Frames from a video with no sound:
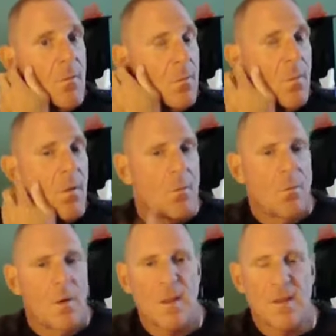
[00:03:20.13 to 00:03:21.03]
Well,
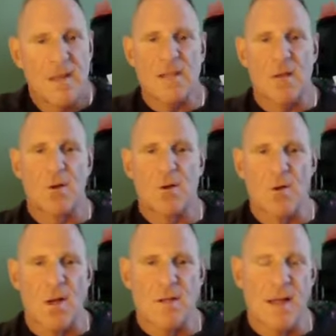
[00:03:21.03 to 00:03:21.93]
one of the things I learned a
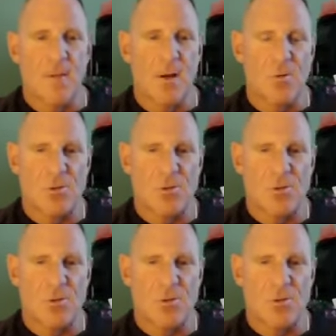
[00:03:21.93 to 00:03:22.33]
long time ago